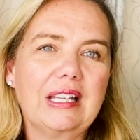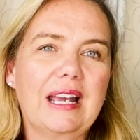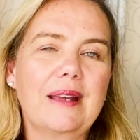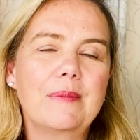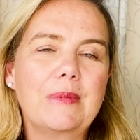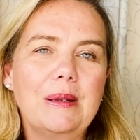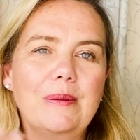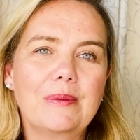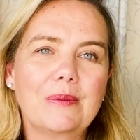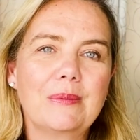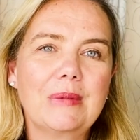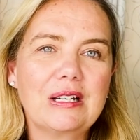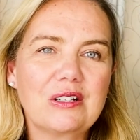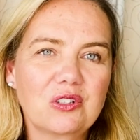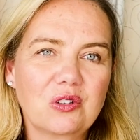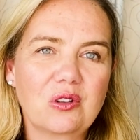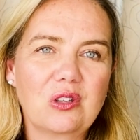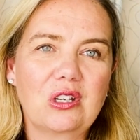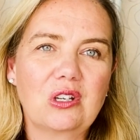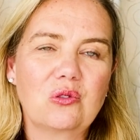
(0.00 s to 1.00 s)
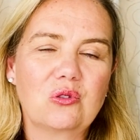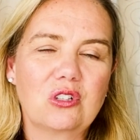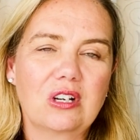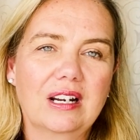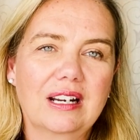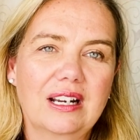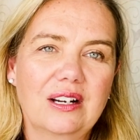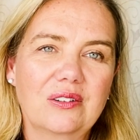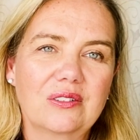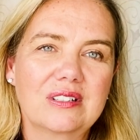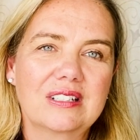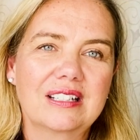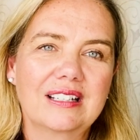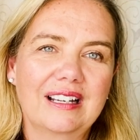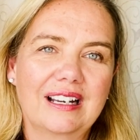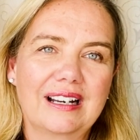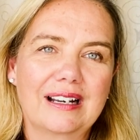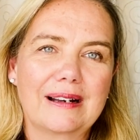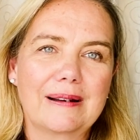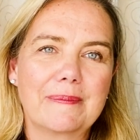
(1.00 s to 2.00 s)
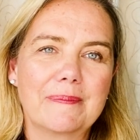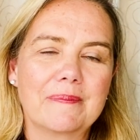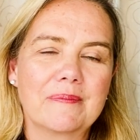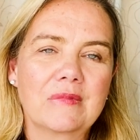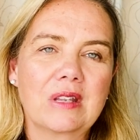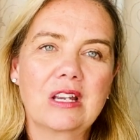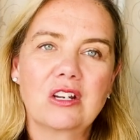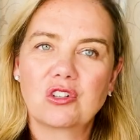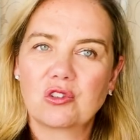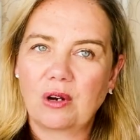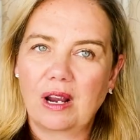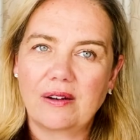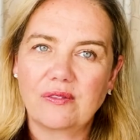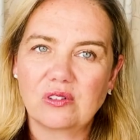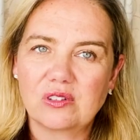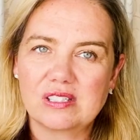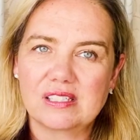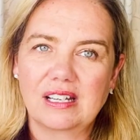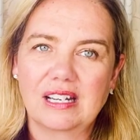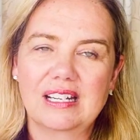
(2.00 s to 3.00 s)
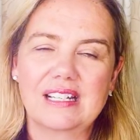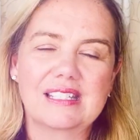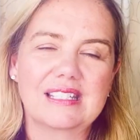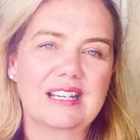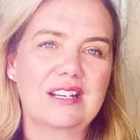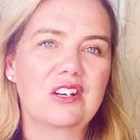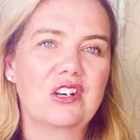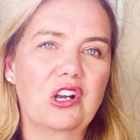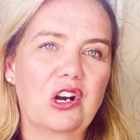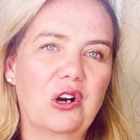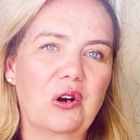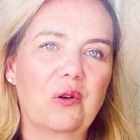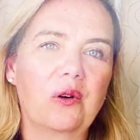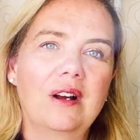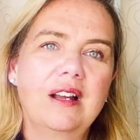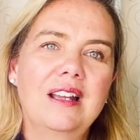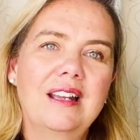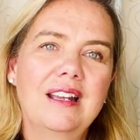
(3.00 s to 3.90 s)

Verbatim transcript: that. Maybe make sure that you check out um, travel sites and know